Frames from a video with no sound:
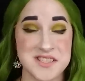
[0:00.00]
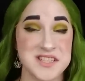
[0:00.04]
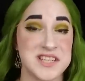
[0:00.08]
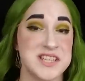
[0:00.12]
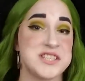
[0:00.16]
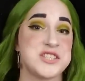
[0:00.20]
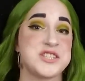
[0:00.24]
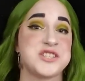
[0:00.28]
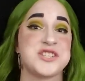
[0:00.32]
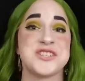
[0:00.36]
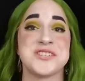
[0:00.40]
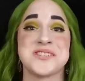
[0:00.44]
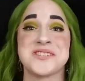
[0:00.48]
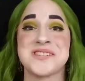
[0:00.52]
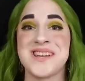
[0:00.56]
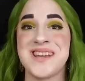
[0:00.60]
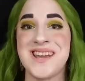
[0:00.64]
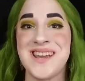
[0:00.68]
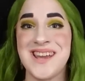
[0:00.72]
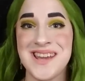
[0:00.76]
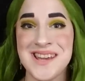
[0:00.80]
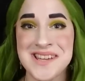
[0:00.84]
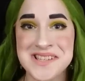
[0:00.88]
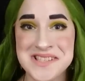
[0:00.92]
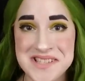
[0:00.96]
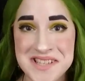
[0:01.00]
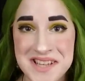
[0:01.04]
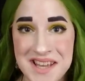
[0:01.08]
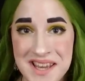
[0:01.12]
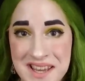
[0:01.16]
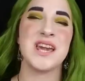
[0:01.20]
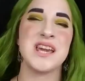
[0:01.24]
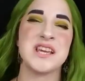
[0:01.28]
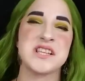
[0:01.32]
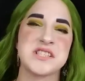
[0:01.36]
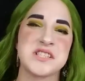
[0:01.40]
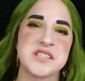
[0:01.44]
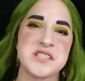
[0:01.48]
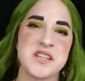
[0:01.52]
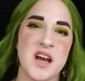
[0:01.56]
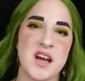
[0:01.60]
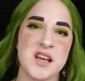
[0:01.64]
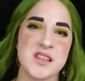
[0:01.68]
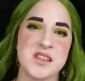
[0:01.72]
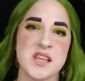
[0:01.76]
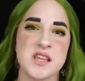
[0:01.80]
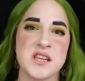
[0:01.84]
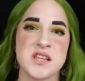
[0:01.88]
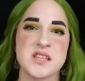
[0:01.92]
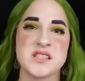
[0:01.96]
It just isn't. It's
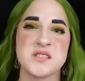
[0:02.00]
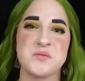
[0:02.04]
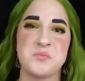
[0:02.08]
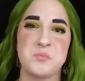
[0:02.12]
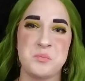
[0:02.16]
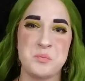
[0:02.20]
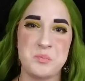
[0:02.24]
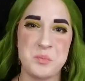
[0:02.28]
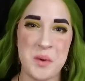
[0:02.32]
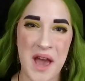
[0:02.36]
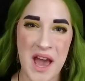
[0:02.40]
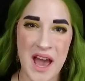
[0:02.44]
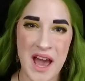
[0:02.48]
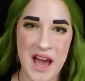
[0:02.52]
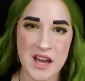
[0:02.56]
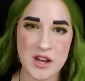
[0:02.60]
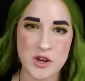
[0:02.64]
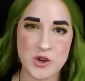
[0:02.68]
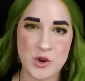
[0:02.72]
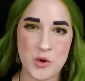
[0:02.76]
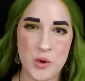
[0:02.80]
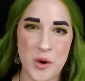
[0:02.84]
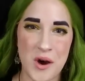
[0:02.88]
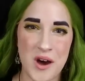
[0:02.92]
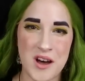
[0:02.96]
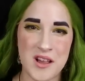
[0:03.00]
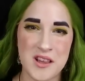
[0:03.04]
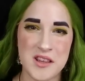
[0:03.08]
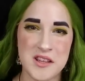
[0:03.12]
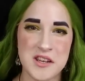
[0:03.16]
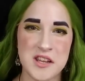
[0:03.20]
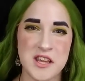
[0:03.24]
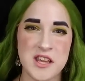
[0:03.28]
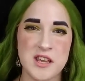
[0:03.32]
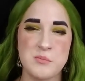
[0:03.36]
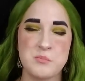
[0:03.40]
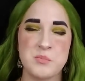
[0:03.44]
not that it's bad quality,